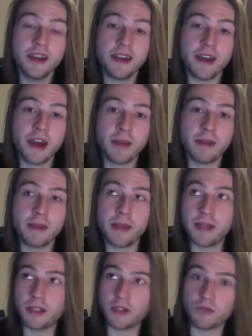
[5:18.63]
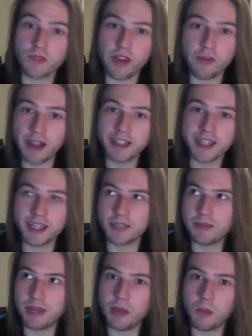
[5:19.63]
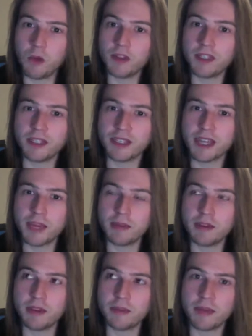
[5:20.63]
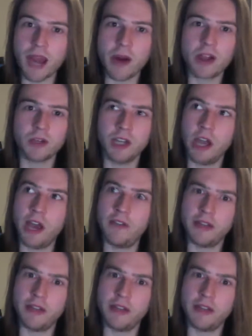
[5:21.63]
And then some rewrites last minute wanted to keep the character alive.